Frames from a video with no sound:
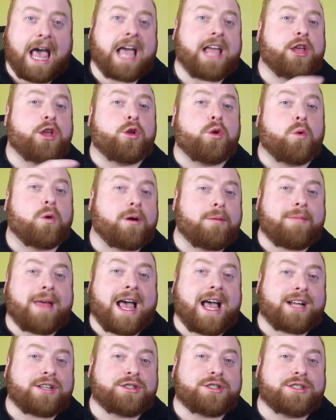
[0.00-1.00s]
at your
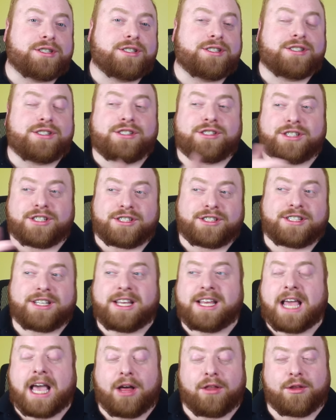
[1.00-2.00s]
matches to
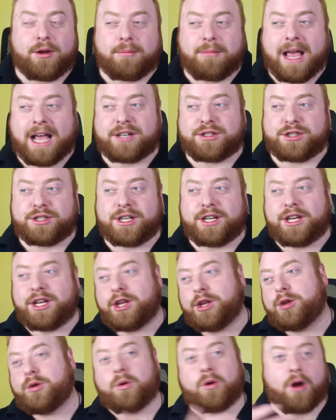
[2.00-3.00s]
see how they're matching
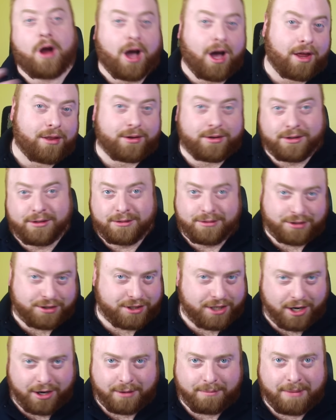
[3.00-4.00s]
your other
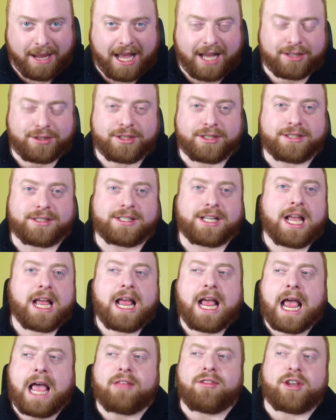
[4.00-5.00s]
shared matches,
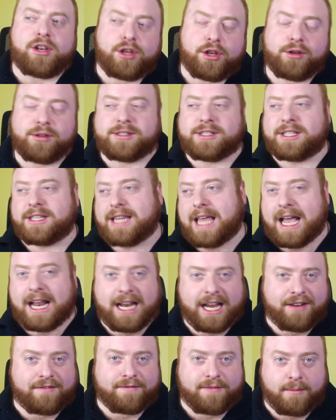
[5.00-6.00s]
and then using
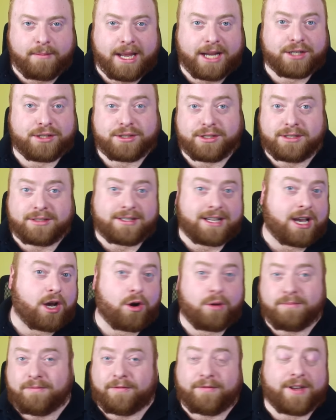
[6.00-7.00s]
that information to
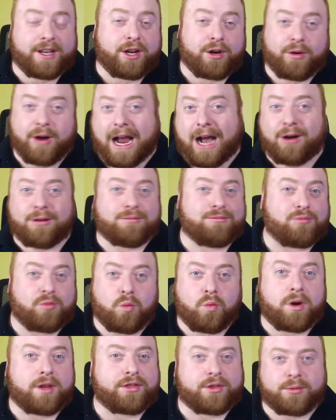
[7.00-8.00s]
help figure out
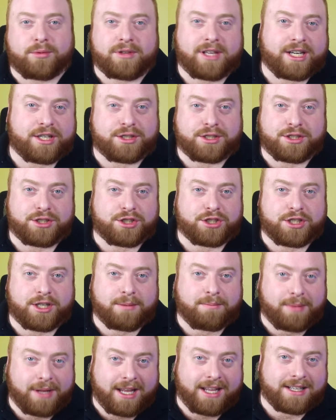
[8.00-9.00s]
what the
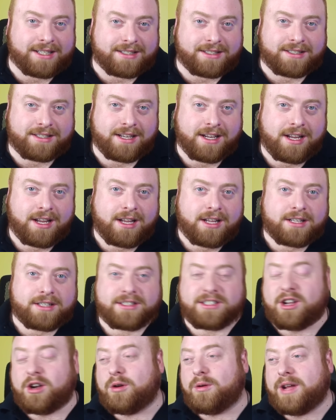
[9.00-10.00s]
relationship is.
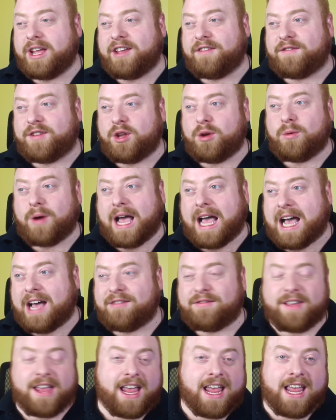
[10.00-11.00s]
So if you
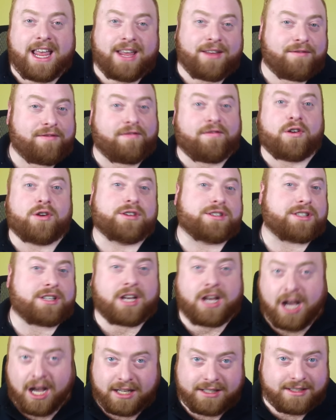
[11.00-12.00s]
have a
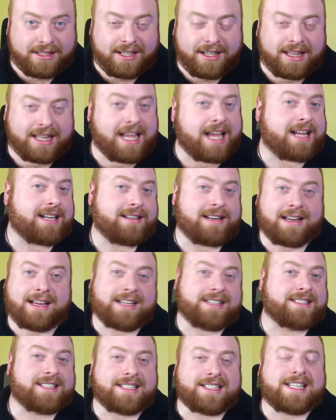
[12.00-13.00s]
first cousin that
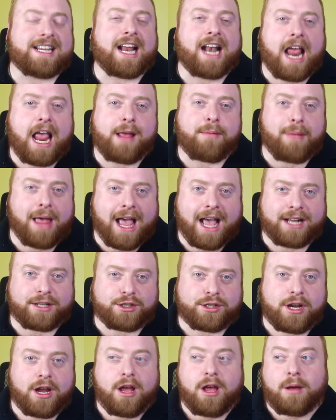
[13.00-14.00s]
is a DNA
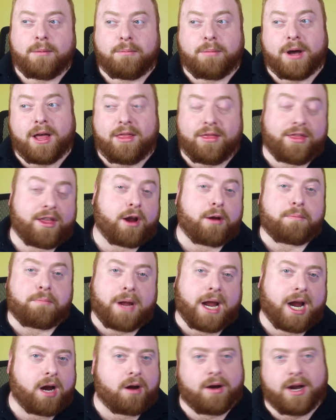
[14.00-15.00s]
match, but their
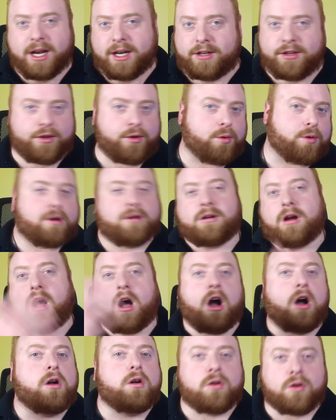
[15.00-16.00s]
parent, your
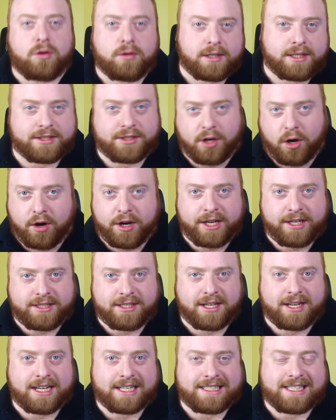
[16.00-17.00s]
uncle, has already
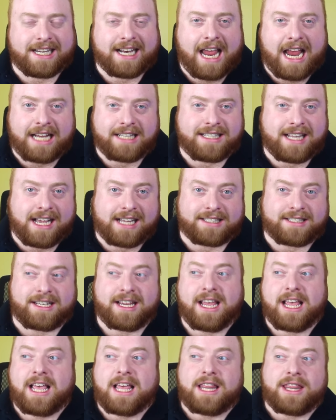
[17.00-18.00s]
done a DNA
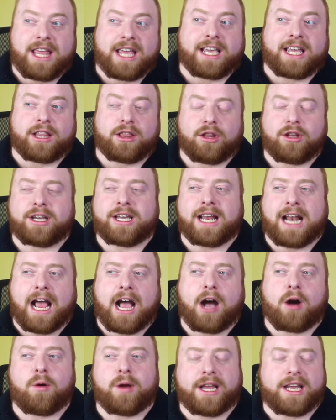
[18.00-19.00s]
test, they can look at
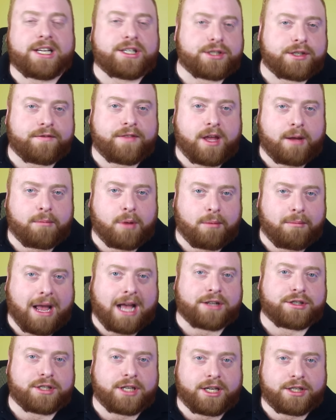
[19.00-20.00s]
how each of them are
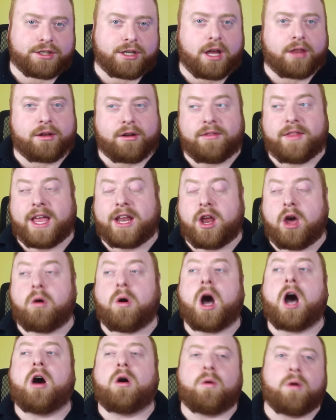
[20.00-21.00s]
matching each other, and they
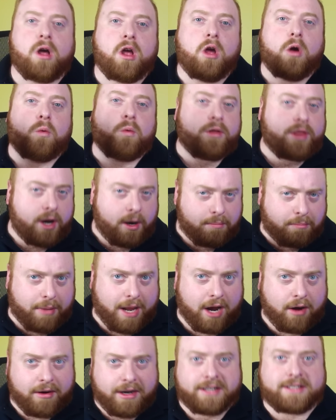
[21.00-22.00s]
know, oh, well, they're
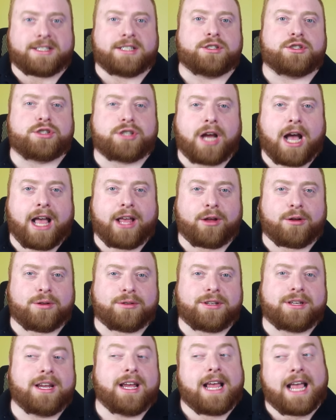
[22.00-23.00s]
parent and
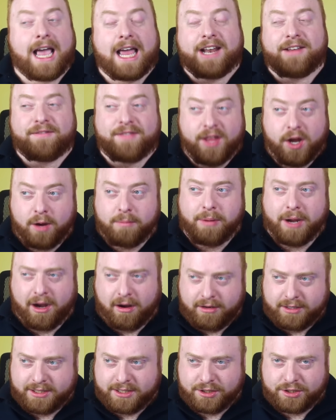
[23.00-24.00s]
child, and if they're
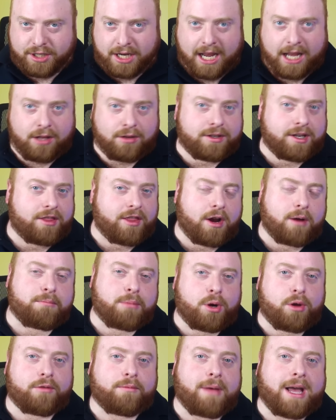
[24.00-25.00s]
parent and child and they're
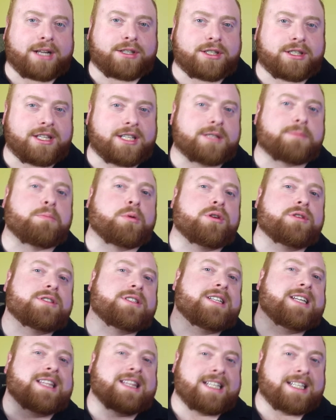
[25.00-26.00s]
both matching this
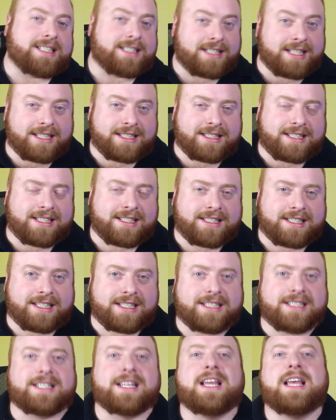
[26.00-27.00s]
person at these
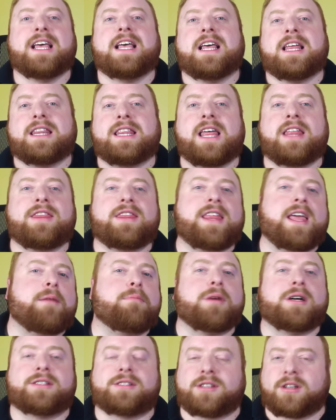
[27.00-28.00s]
distances, then they
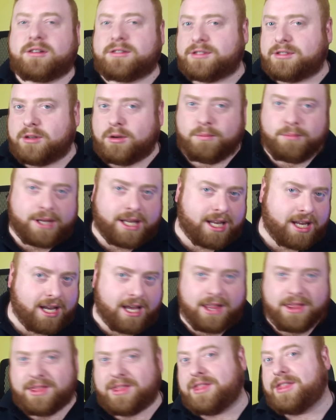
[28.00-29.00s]
must also
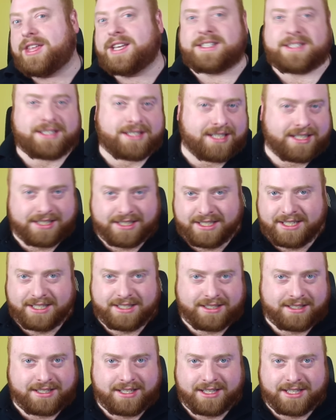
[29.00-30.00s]
be this
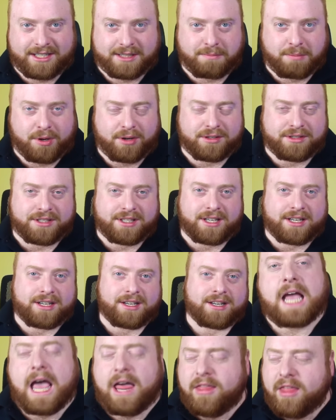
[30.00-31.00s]
distance to this person.
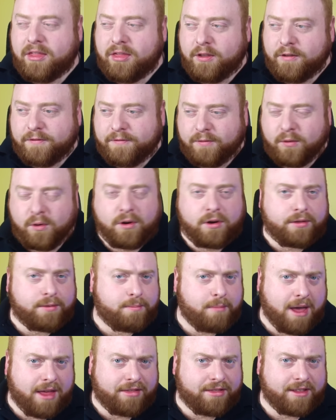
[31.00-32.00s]
And then the
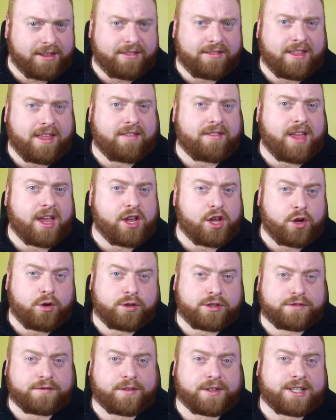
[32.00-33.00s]
fourth method that they
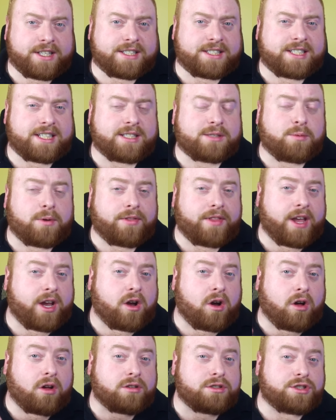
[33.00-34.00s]
use for this is what they
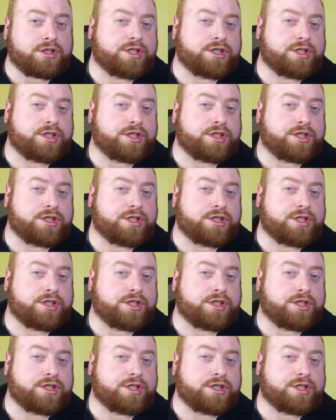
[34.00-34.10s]
call